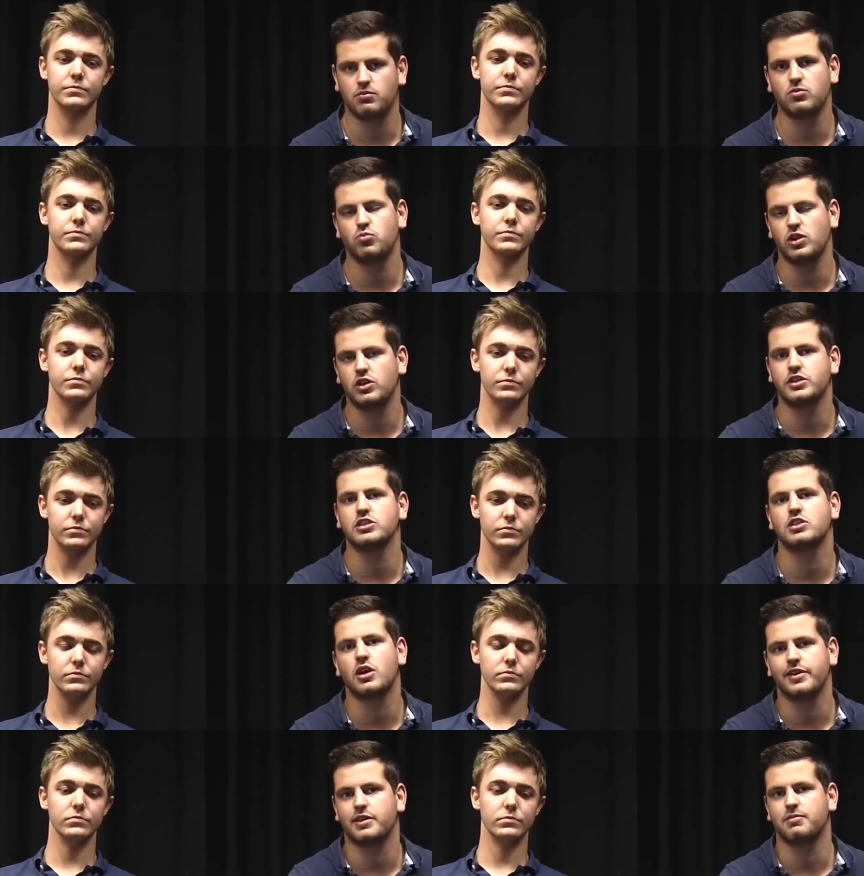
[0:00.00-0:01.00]
Speaker 1: um, we're looking to
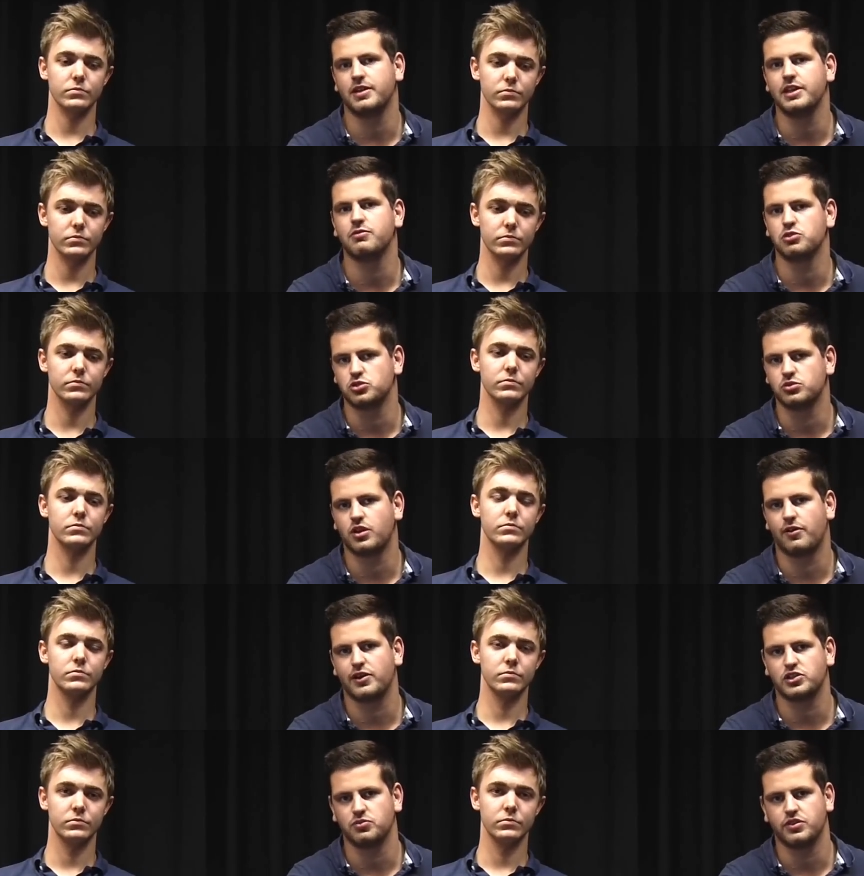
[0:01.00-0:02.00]
go in a completely original
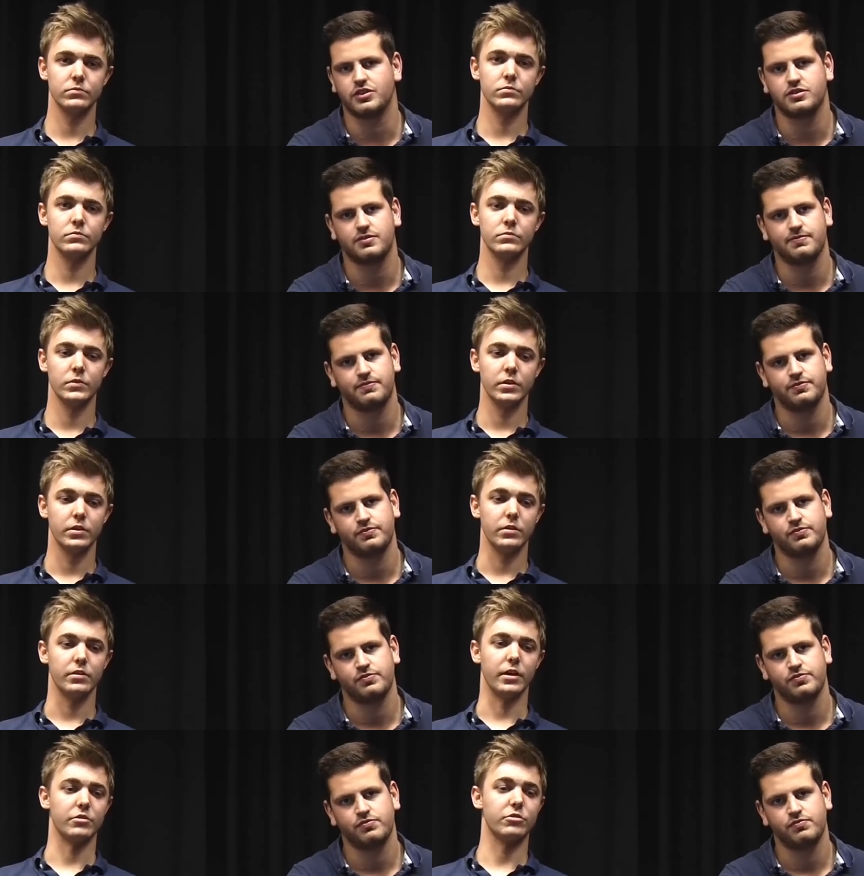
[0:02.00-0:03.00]
direction with this.
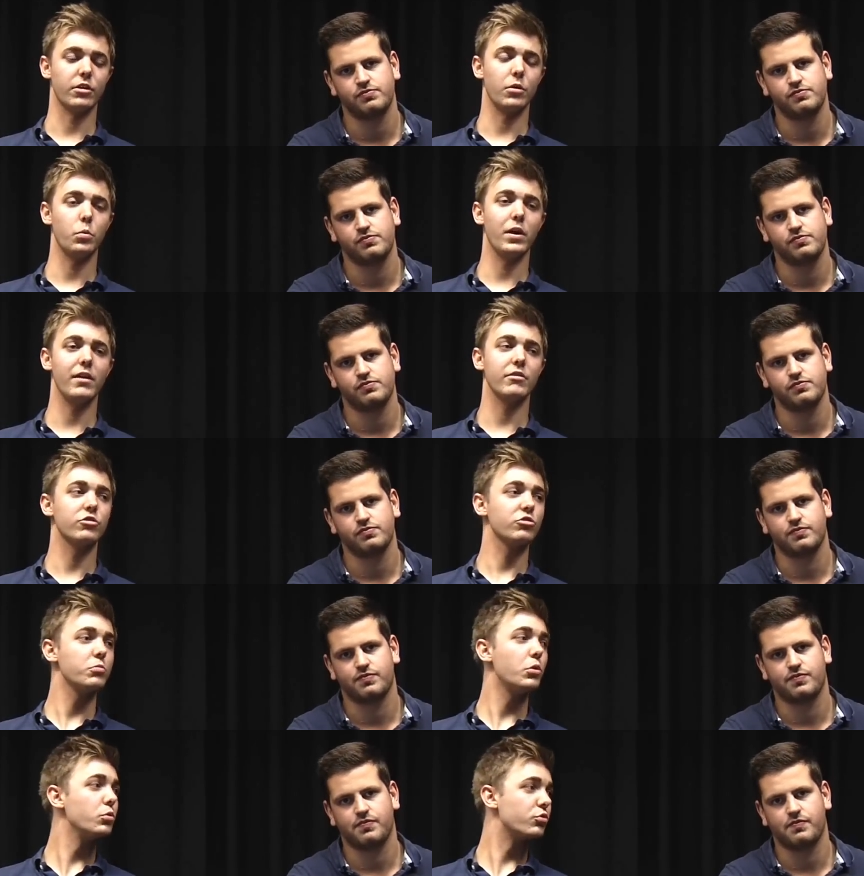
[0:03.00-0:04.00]
Speaker 2: Yeah, so we're a
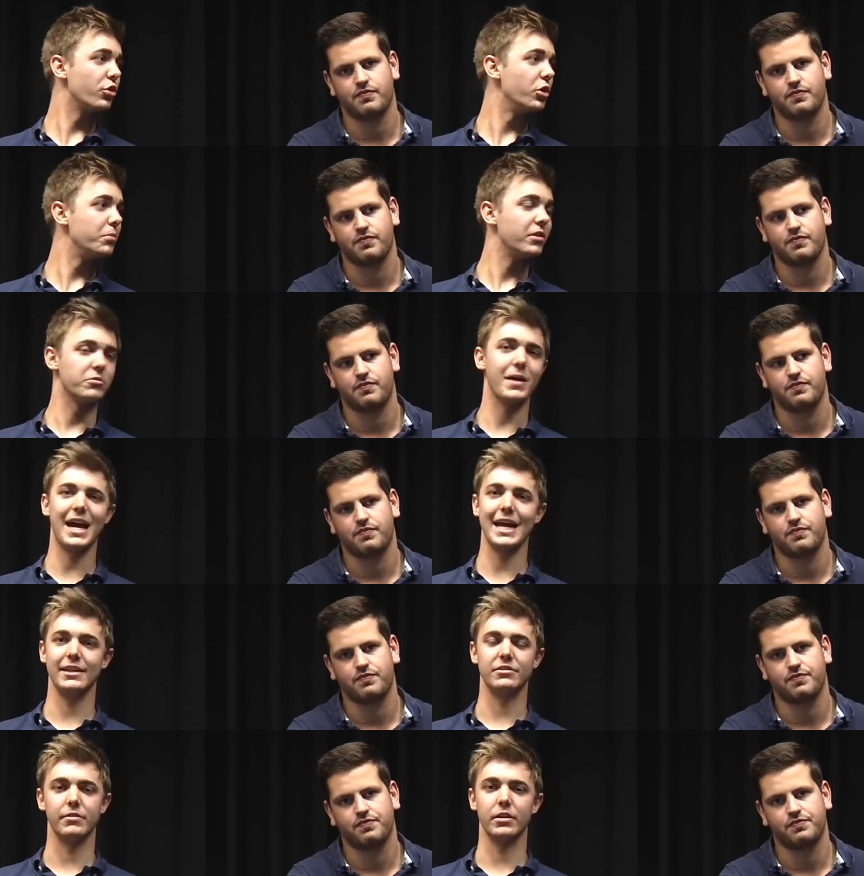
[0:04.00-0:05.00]
small group, there's about
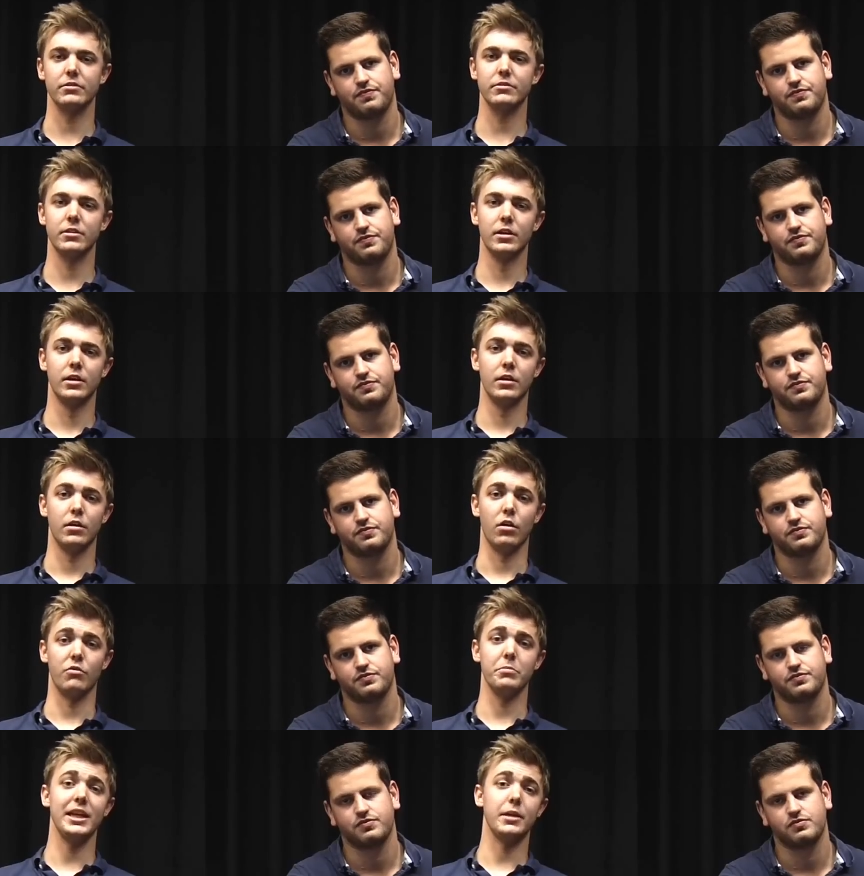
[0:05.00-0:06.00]
eight of us,
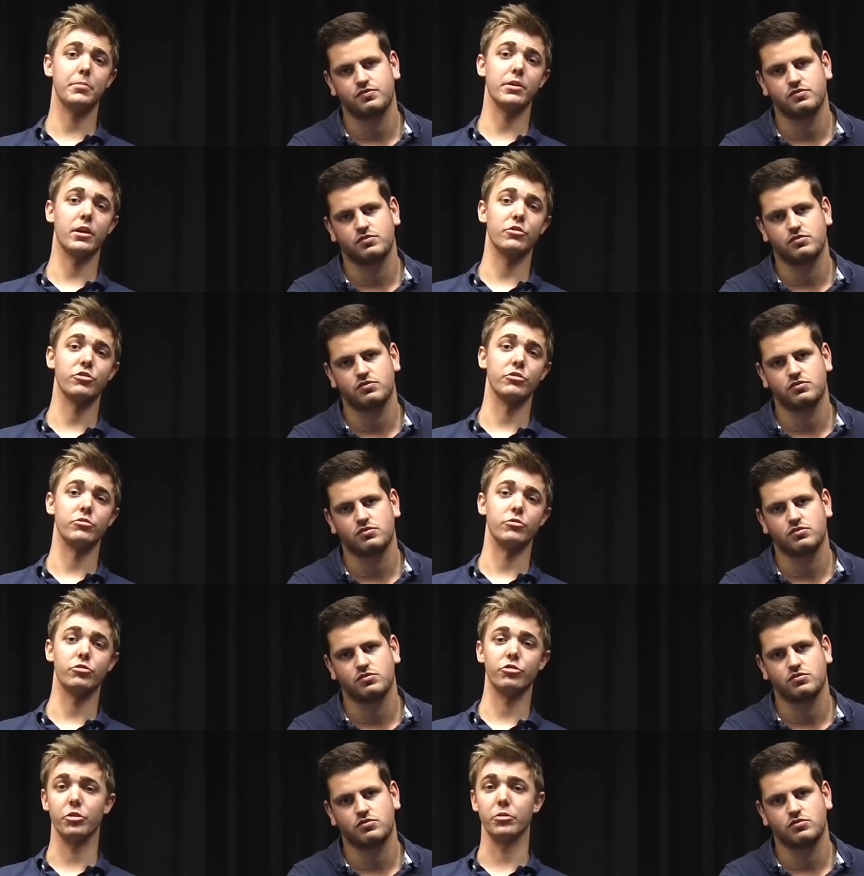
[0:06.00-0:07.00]
of media production
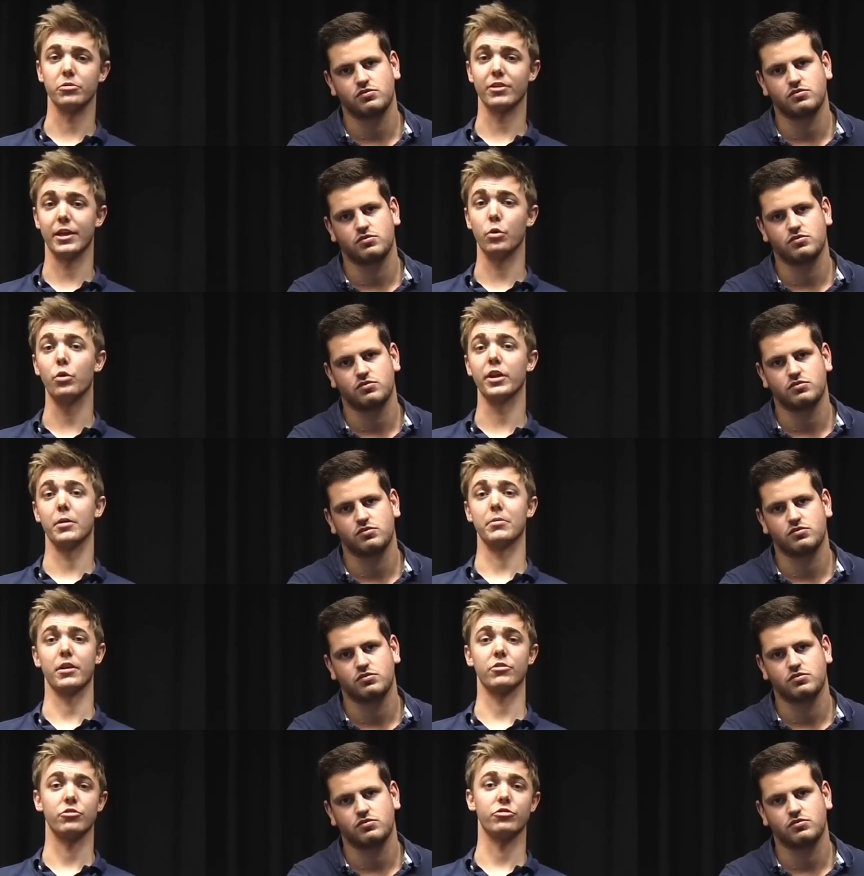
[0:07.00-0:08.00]
students and audio
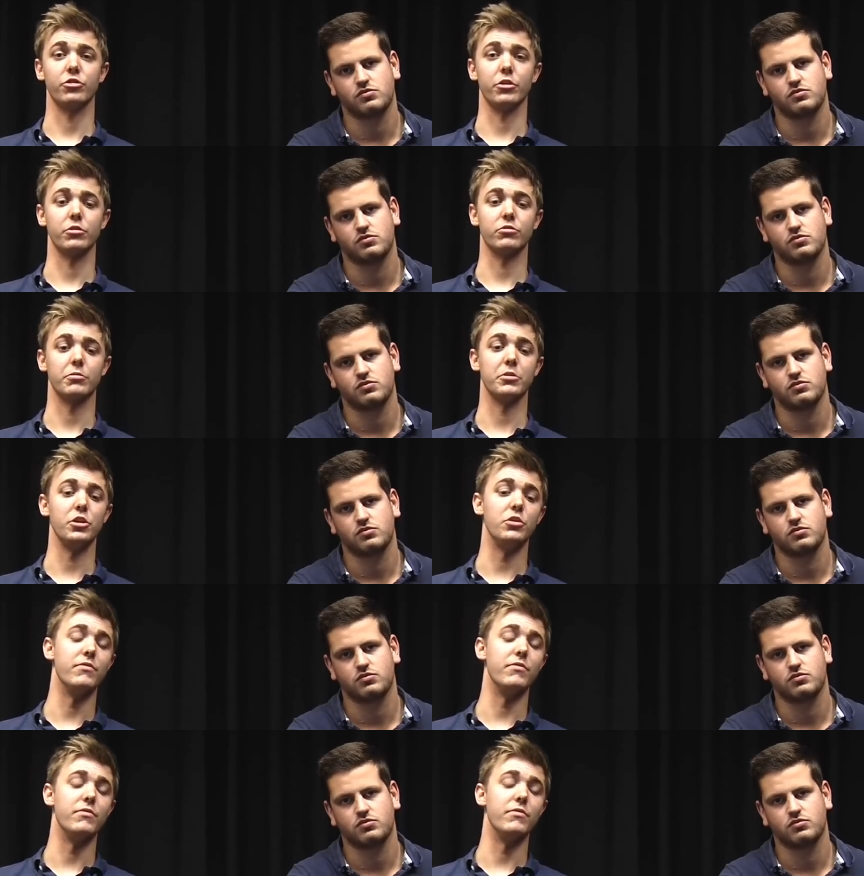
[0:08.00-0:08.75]
production students from the